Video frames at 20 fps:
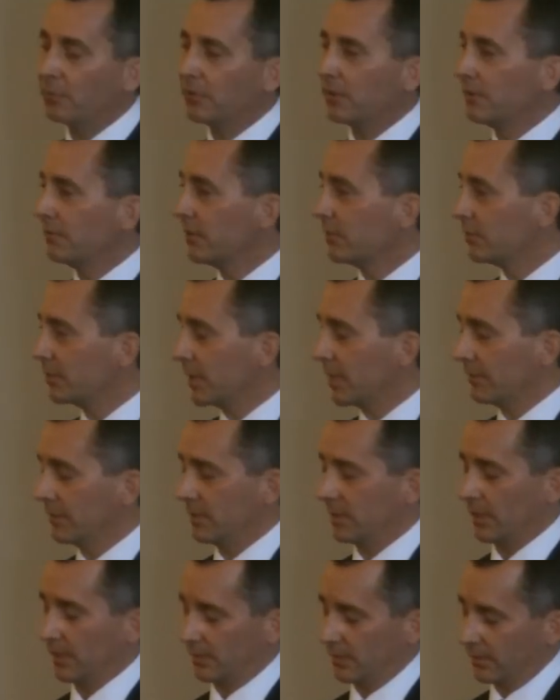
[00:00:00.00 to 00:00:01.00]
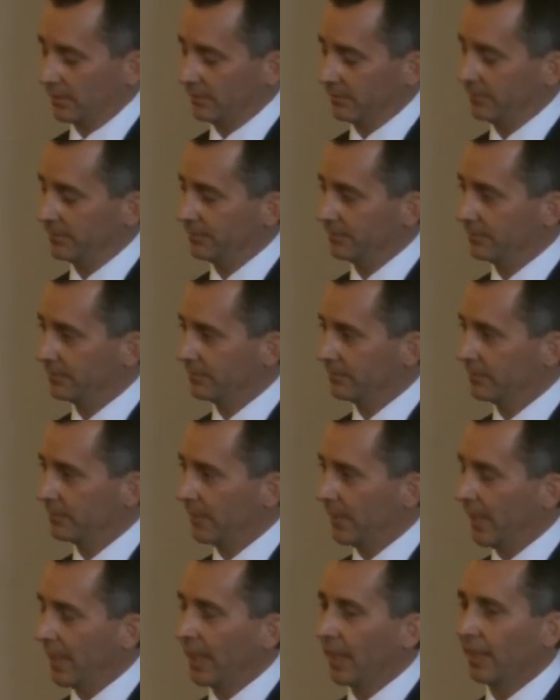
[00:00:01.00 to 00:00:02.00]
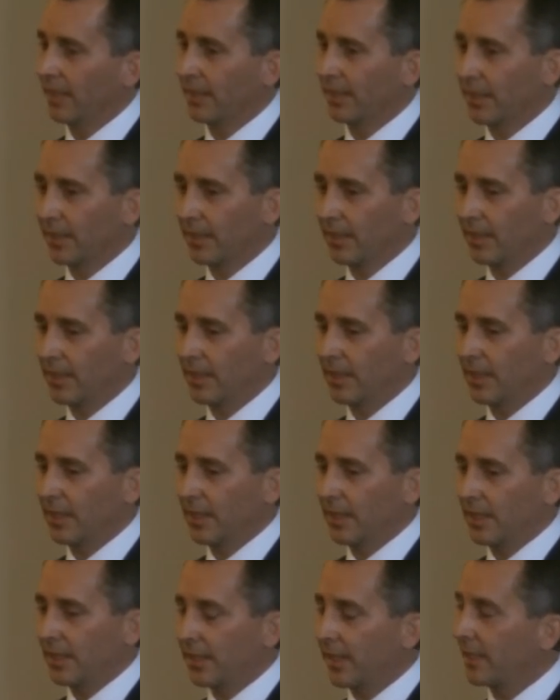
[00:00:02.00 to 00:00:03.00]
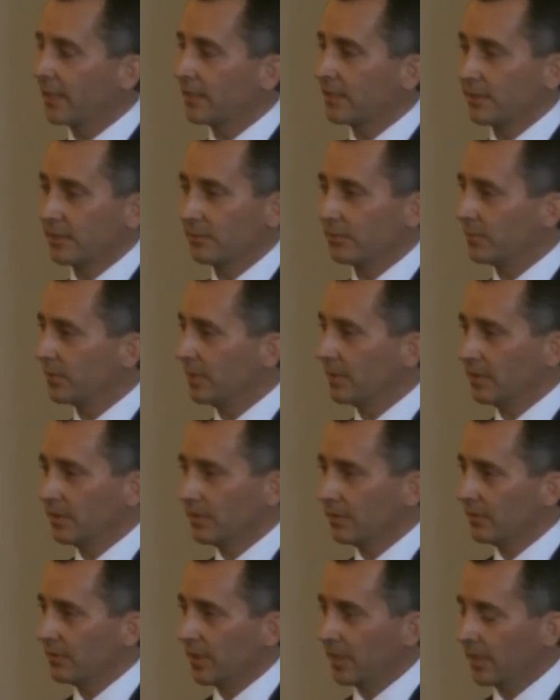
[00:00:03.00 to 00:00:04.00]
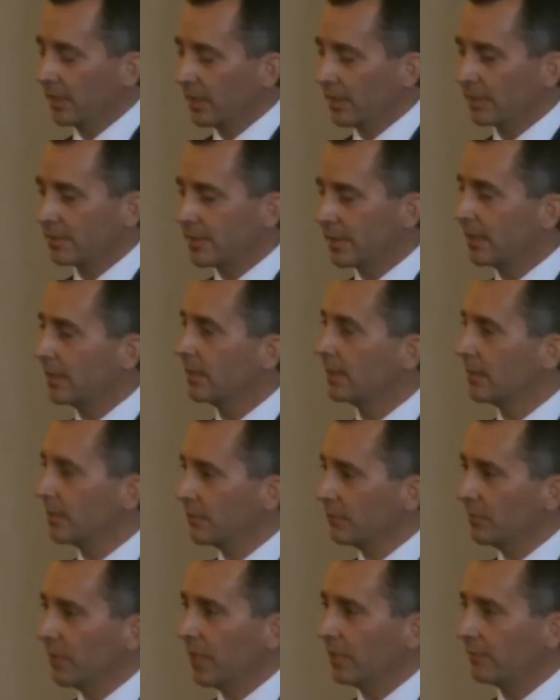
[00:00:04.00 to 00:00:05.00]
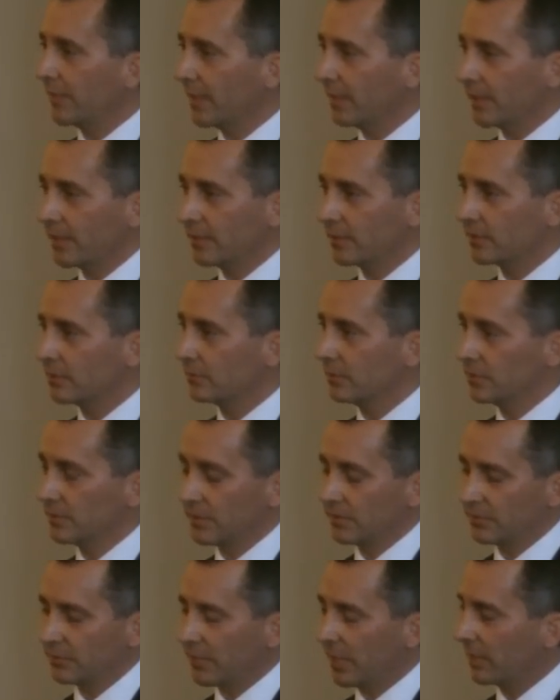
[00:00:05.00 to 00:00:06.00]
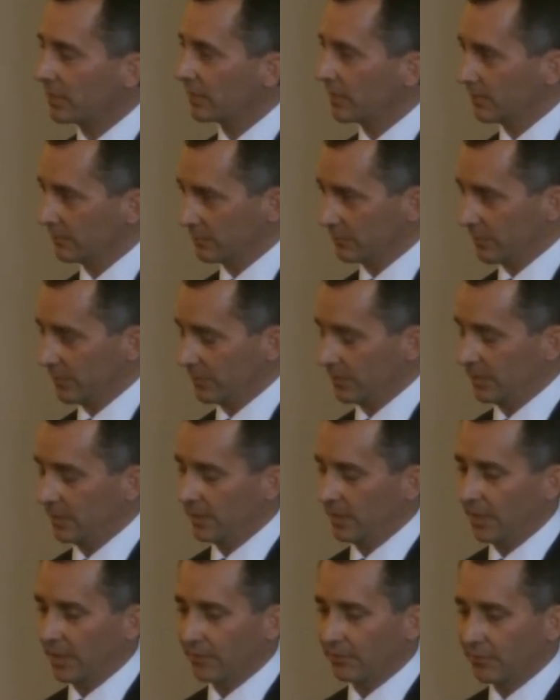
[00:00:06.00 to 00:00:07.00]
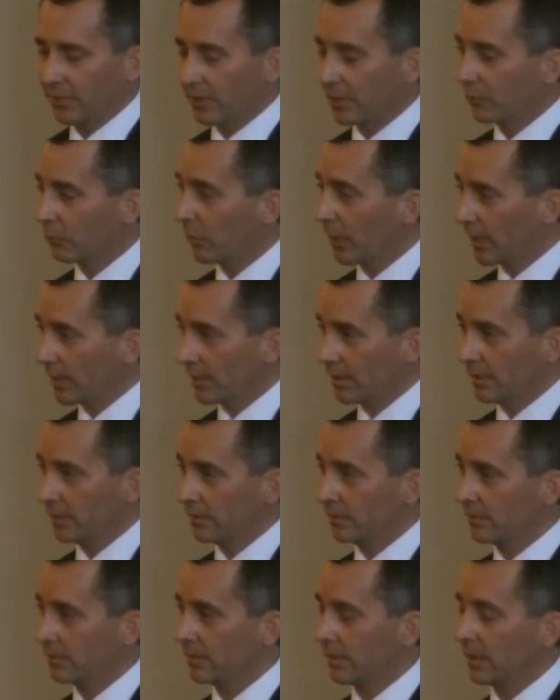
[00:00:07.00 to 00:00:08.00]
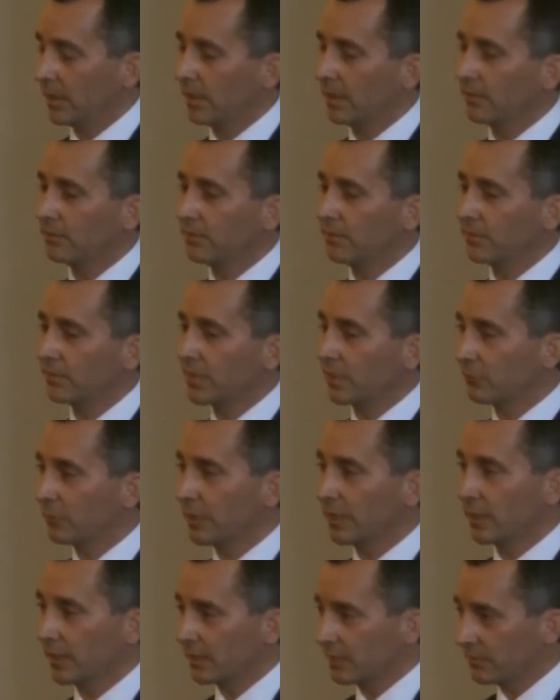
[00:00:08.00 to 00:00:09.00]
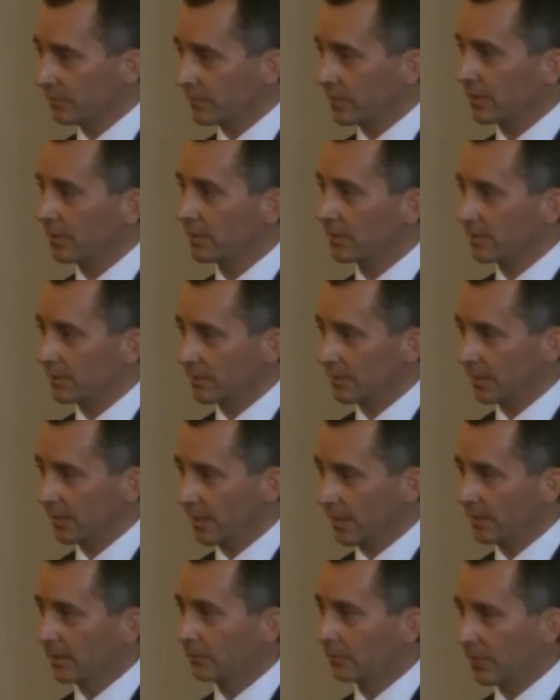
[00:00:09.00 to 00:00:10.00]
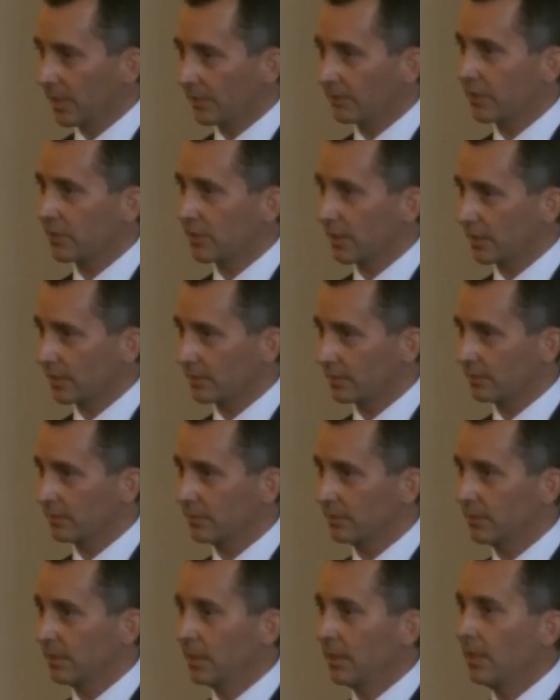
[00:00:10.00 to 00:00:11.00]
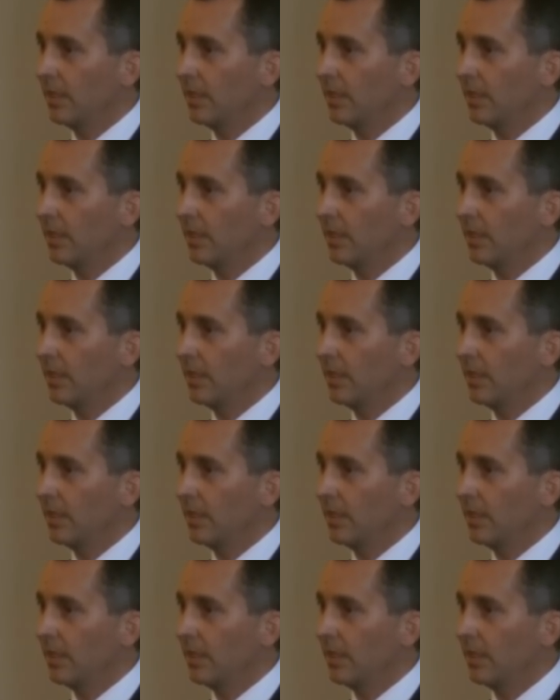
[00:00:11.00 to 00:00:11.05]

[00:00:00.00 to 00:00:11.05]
I believe in the private sector, and that is simply a tenet of my foundational belief about government. I'm very wary of government interference in the private sector.